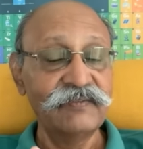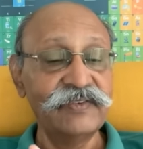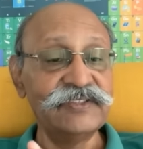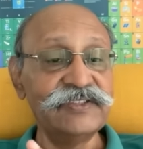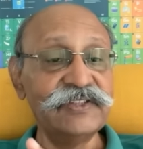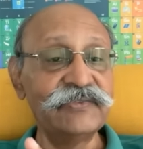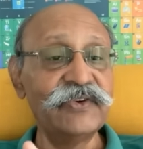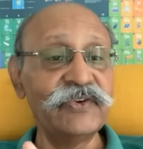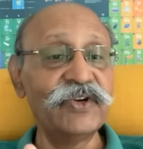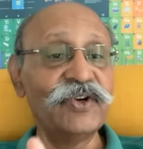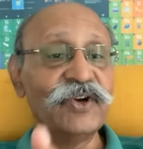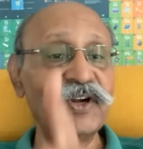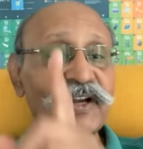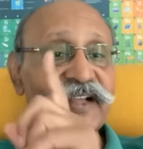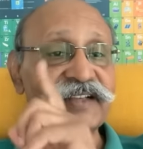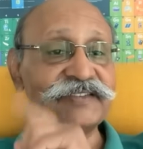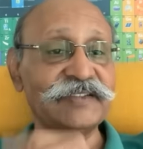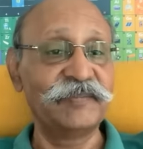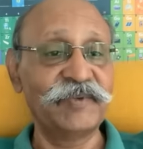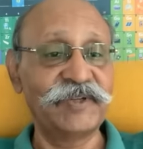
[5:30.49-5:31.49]
which it would
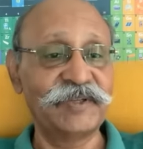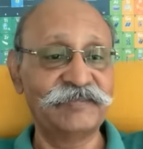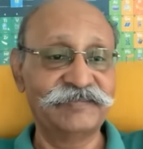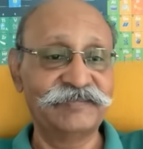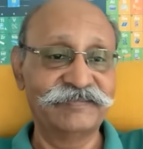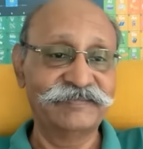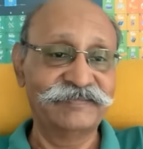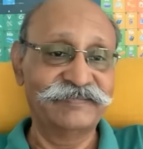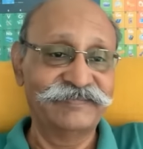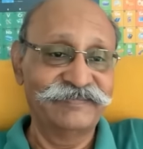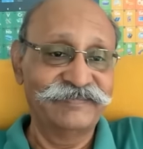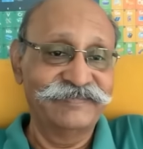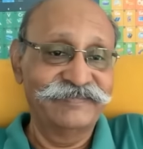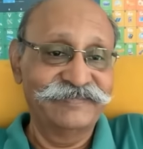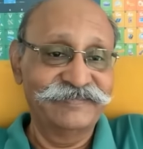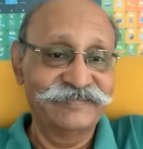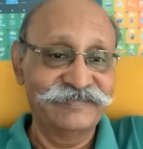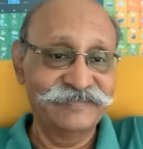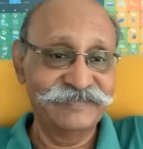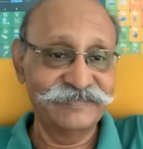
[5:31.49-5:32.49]
not accept.
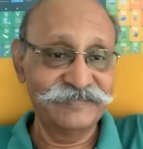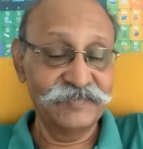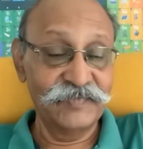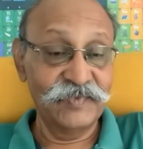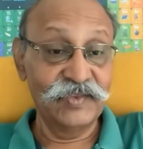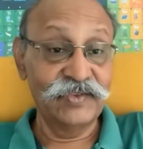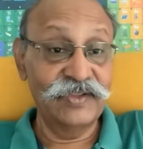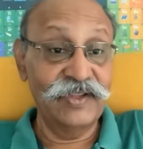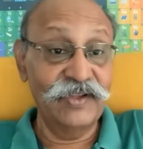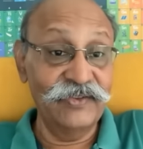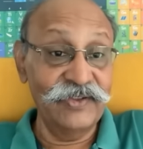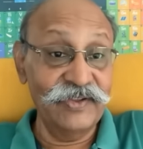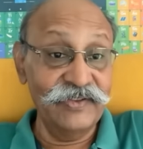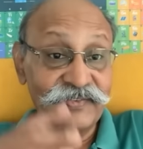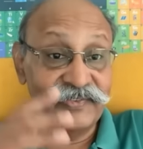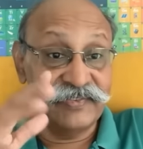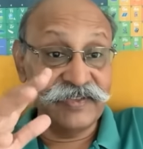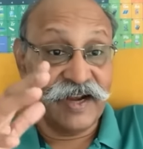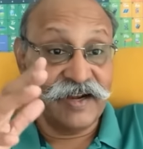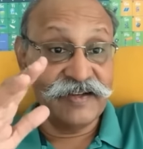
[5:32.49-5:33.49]
So now
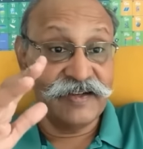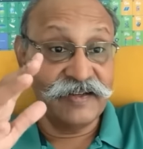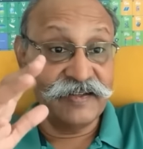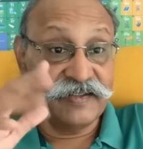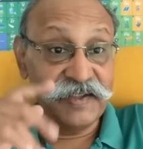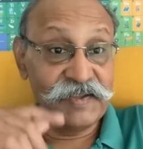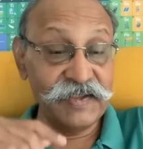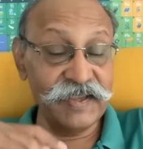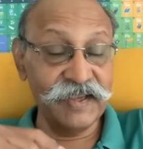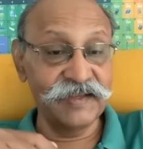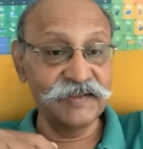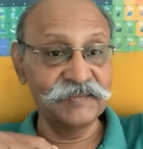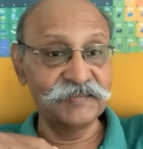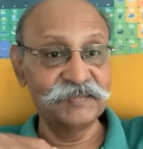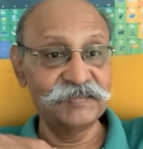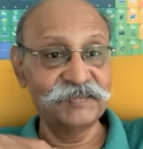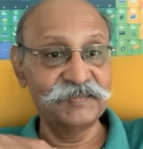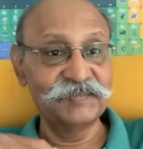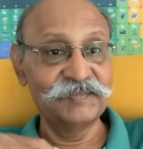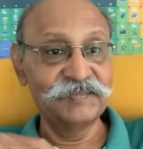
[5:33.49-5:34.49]
they've started thinking.